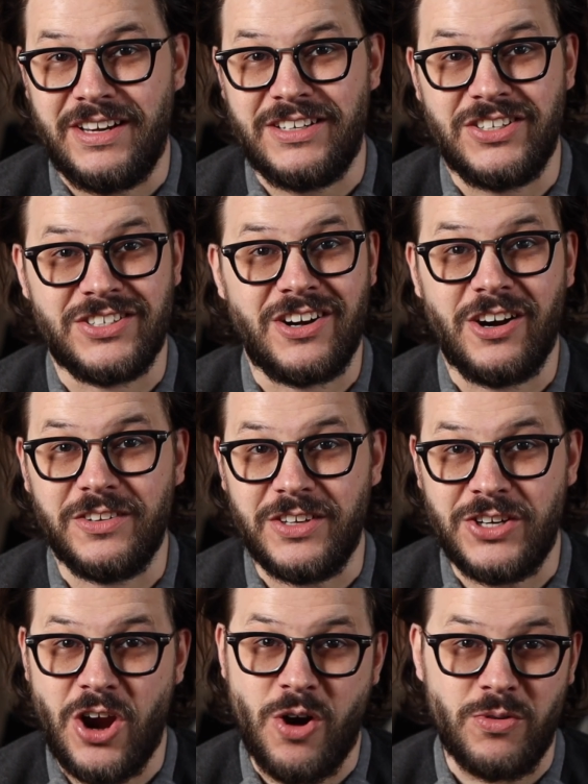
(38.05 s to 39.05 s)
and discard
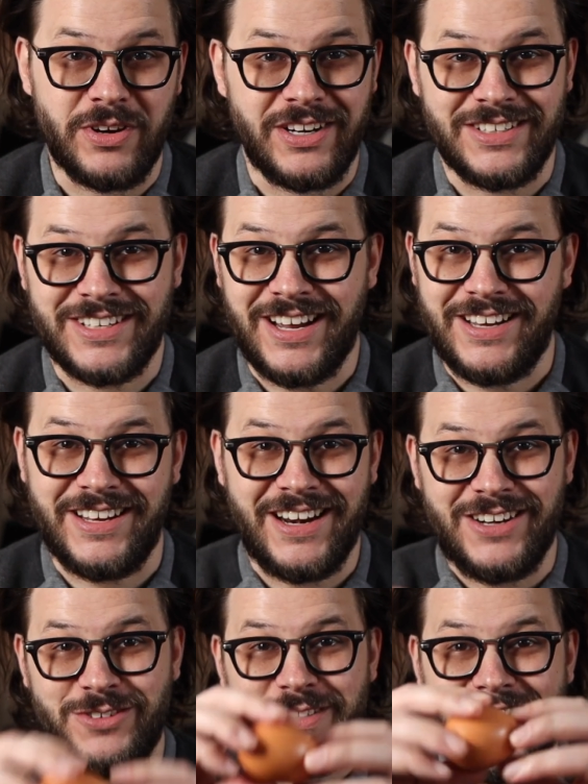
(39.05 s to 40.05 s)
the yolk, and you
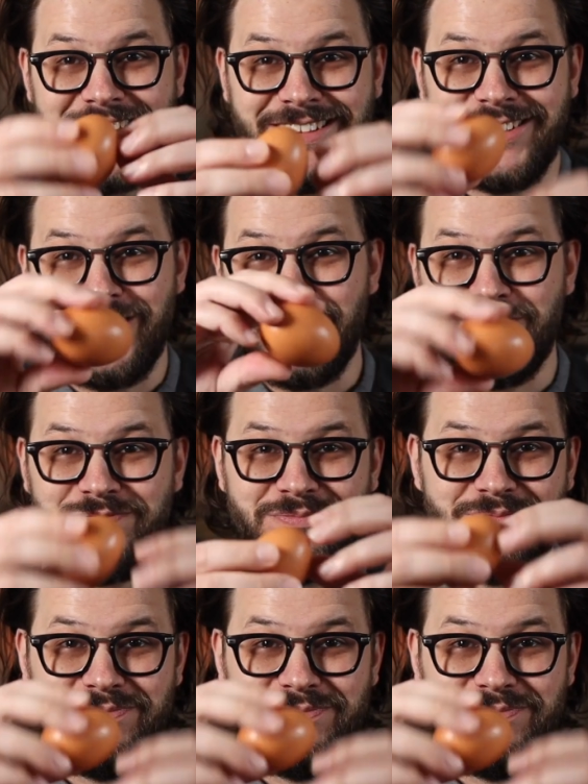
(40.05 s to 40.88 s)
gotta do that little